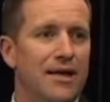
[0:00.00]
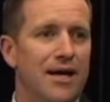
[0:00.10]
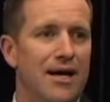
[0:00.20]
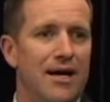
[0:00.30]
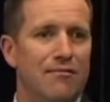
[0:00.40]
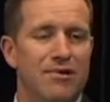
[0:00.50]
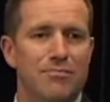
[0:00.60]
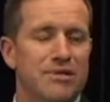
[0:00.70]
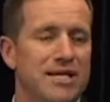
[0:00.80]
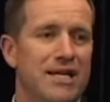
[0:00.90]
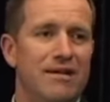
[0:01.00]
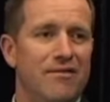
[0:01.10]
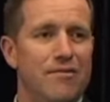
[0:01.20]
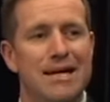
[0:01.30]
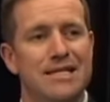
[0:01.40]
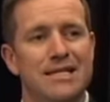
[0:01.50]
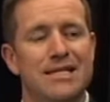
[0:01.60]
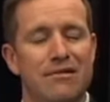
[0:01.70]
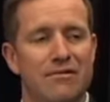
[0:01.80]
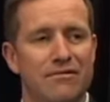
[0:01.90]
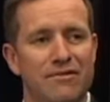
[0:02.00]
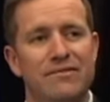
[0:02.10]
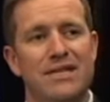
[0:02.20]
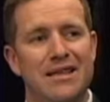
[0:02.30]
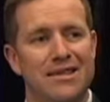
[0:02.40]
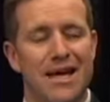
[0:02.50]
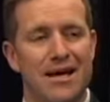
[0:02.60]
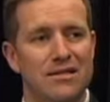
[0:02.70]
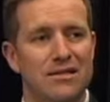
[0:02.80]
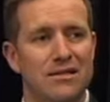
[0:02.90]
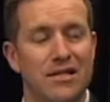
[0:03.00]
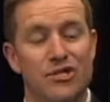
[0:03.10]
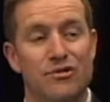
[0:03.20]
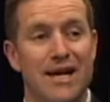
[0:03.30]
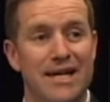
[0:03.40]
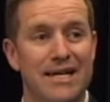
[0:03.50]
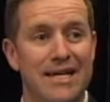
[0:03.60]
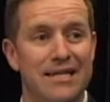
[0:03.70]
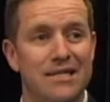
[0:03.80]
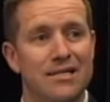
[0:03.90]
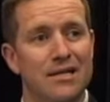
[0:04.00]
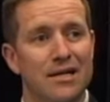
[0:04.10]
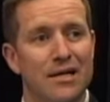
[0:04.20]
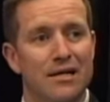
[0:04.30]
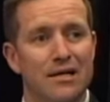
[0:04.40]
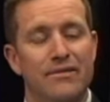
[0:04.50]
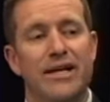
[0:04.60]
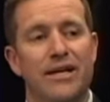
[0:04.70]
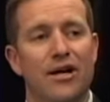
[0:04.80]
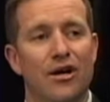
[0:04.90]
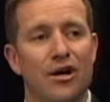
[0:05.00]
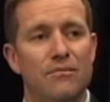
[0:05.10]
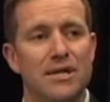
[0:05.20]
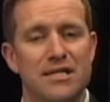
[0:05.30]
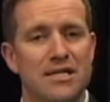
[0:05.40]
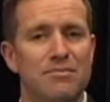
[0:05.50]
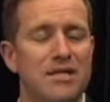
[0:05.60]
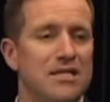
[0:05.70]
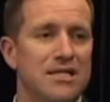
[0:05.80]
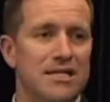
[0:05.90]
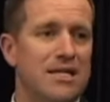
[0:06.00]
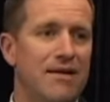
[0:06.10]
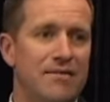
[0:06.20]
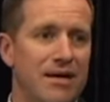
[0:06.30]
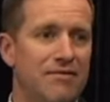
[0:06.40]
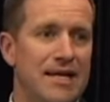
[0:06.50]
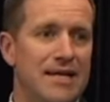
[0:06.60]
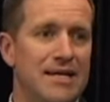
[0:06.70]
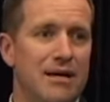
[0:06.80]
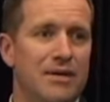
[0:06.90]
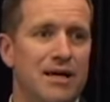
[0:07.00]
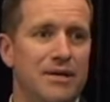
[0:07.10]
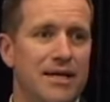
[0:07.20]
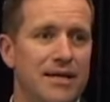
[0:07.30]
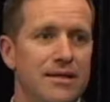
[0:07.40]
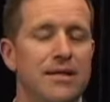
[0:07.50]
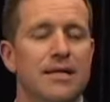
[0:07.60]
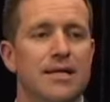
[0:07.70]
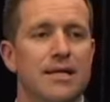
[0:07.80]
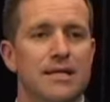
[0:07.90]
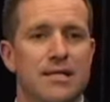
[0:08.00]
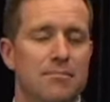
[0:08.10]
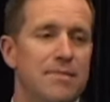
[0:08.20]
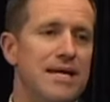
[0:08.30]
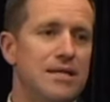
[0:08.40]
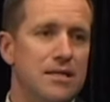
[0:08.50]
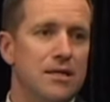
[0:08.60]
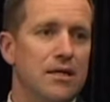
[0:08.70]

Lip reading: Representative of about 650,000 Australian kids living in a home that simply just doesn't have enough income coming in to meet